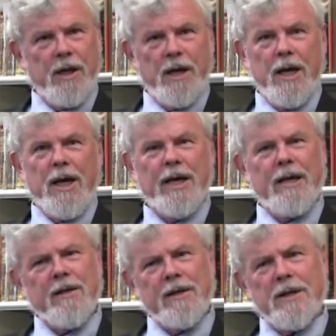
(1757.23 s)
Dictaphone. You
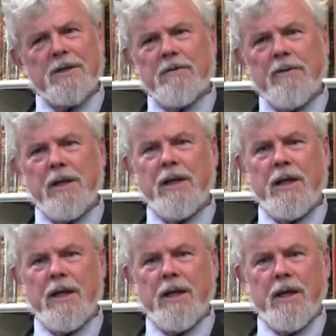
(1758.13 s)
know, it doesn't
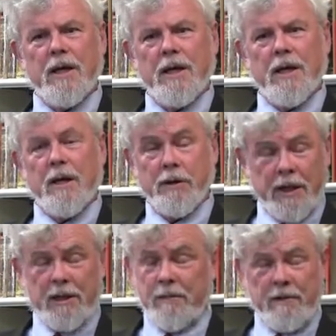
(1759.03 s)
really uh,
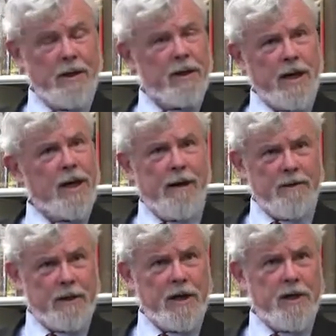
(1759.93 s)
any kind
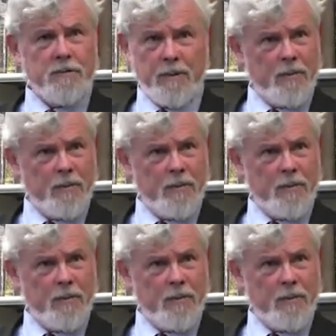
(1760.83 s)
of dictation.